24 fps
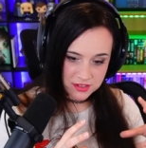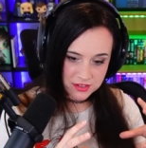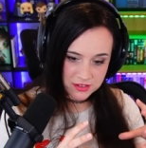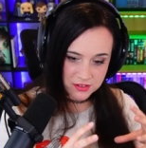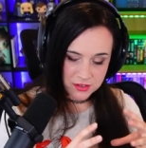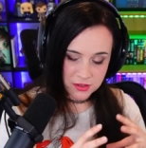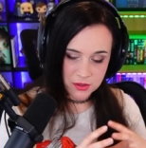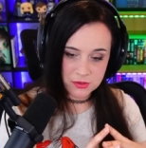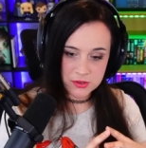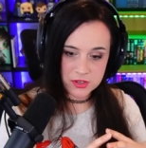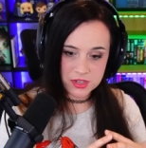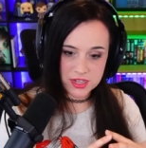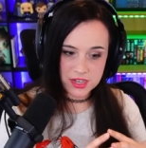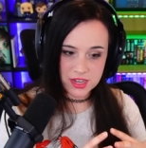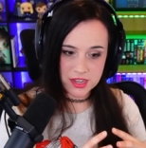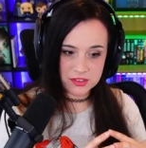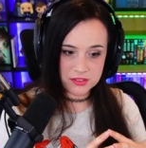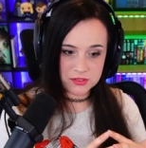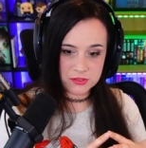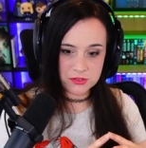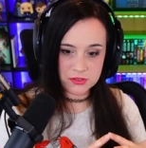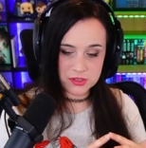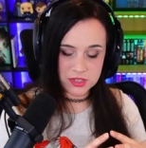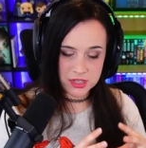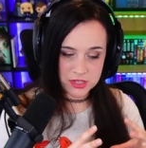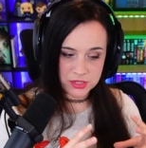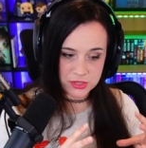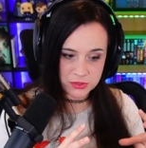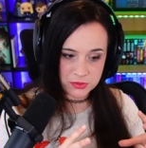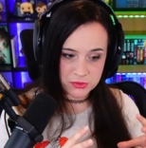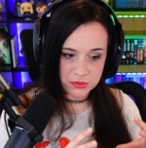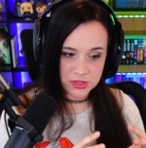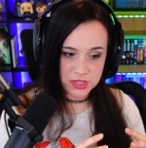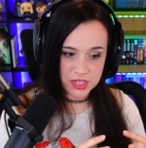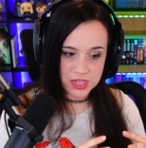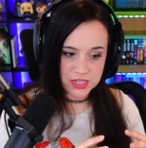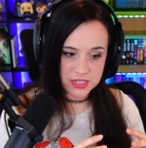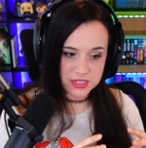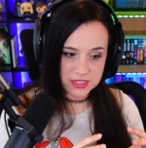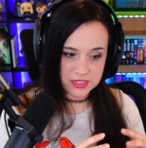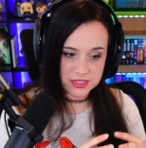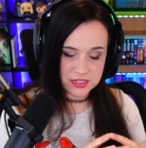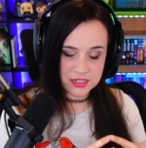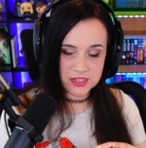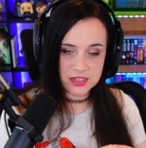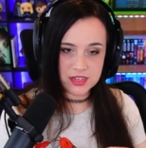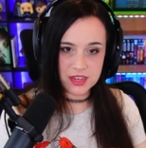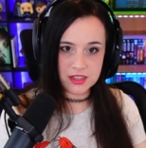go together, they do things
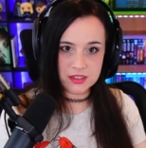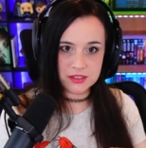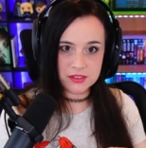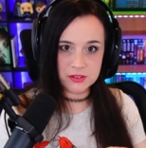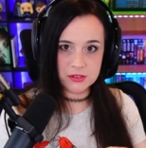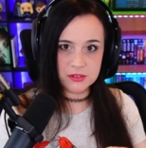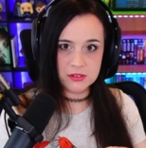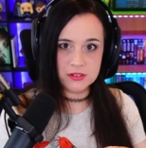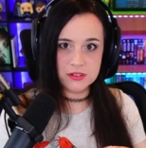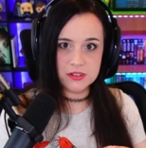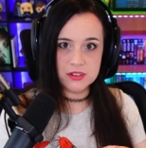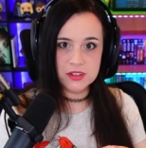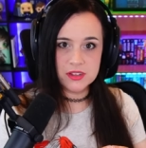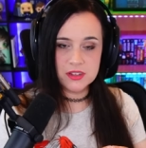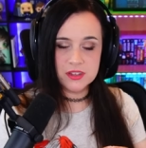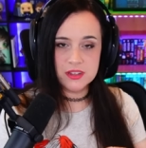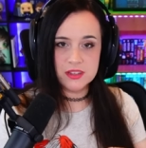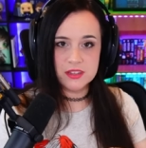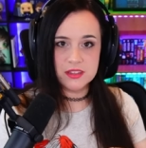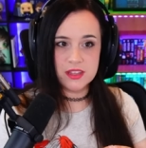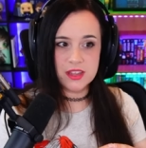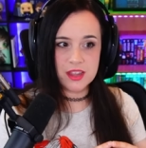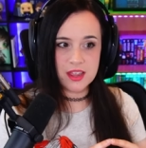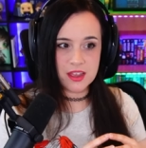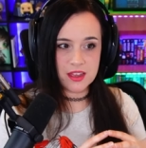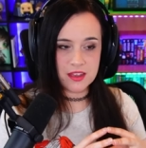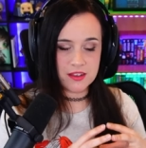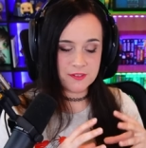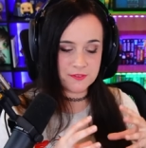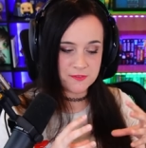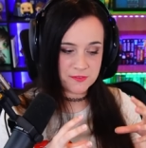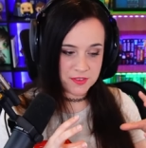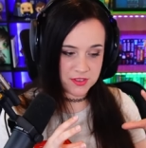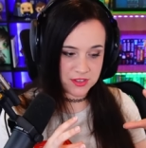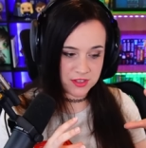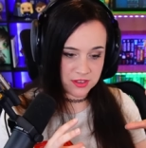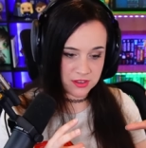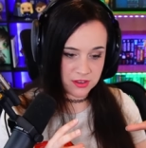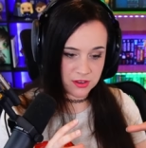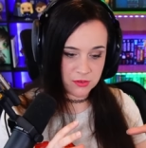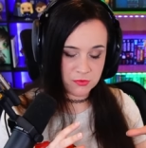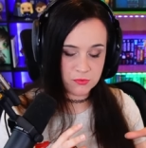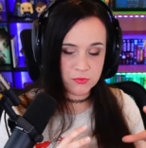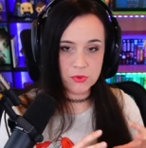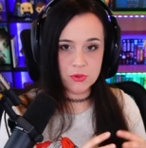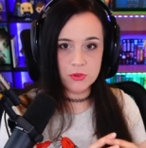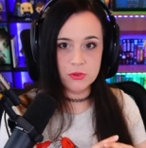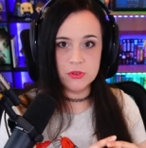together, they have a
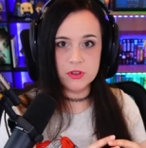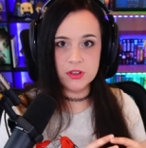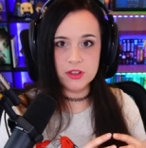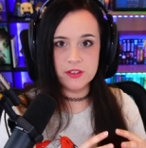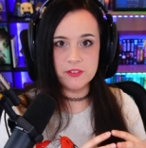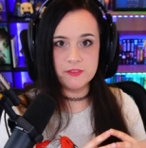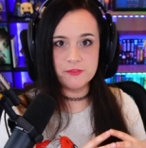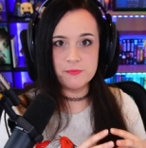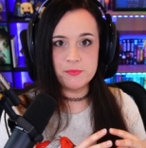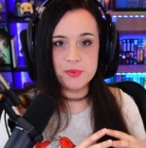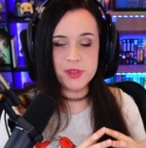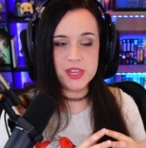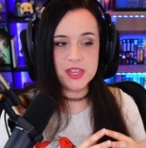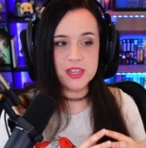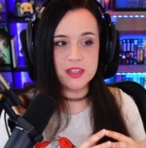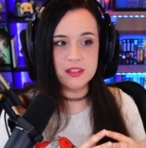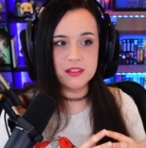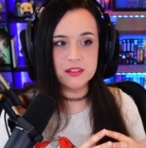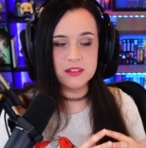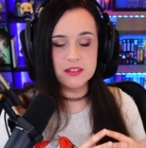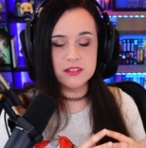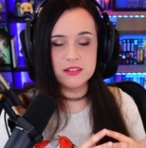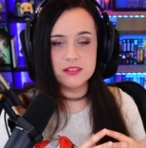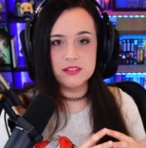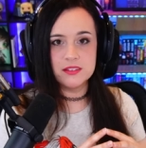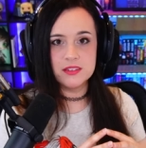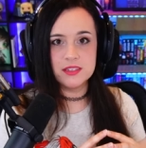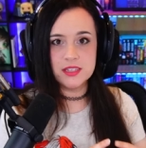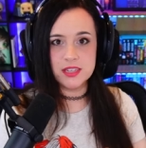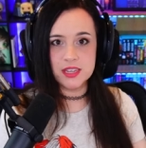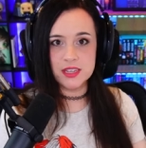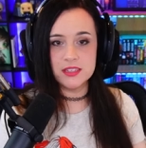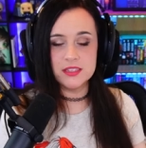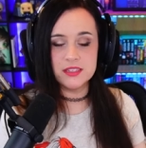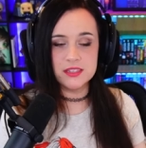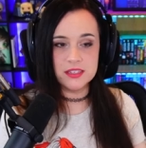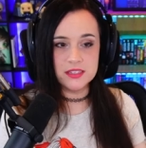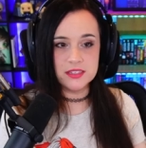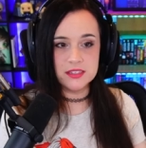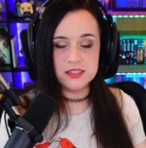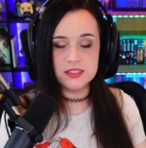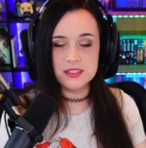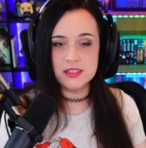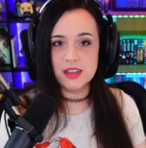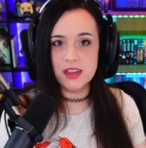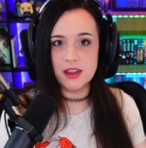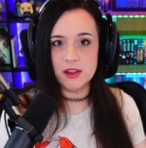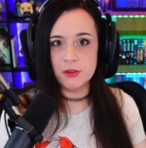role of being
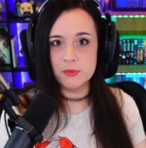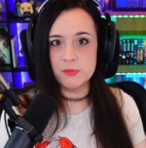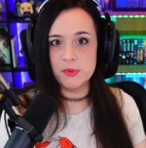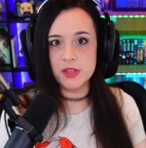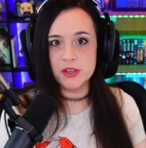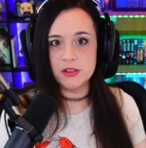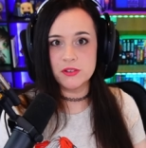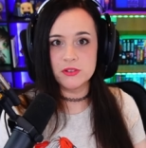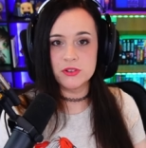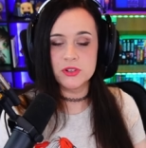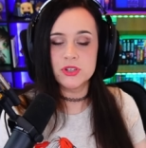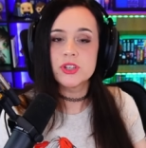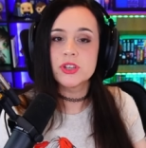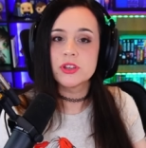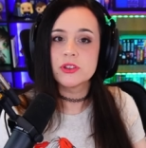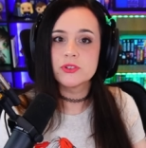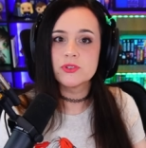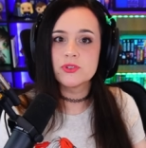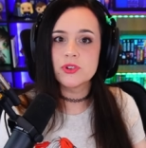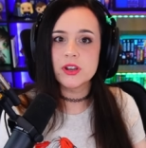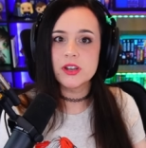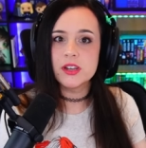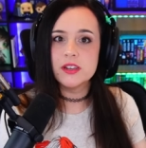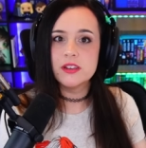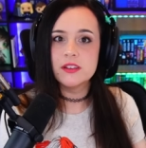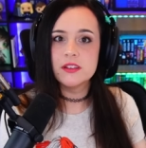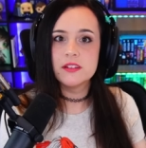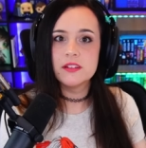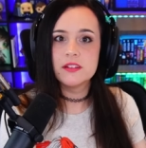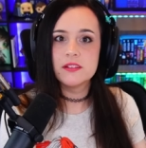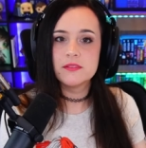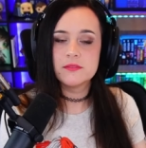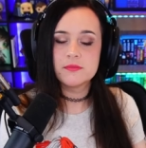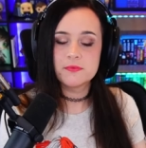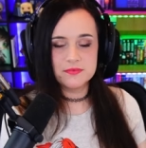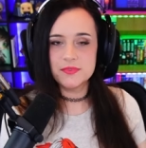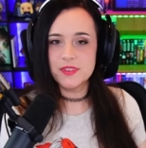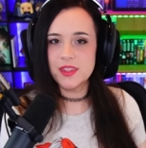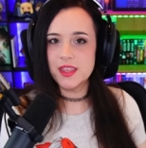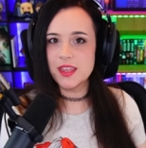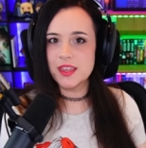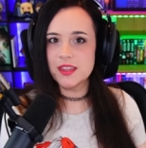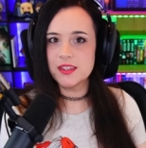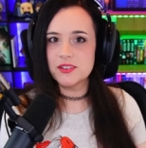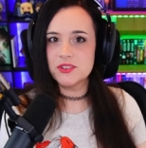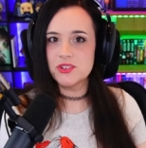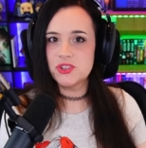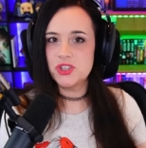Tenzin's airbender children.
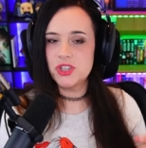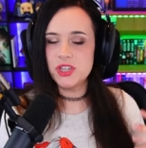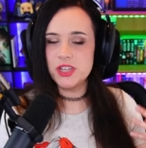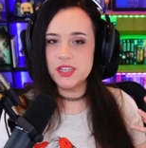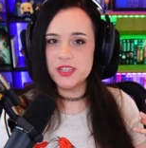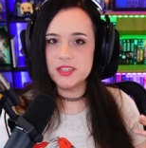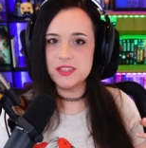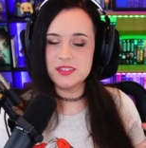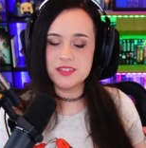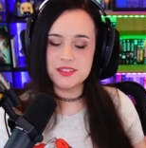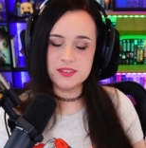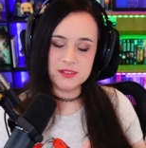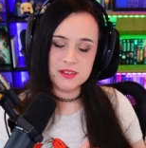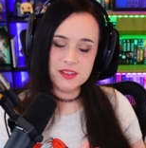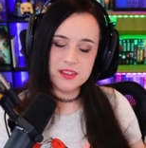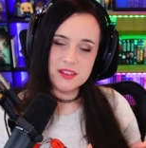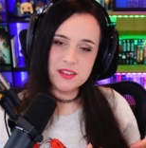And she is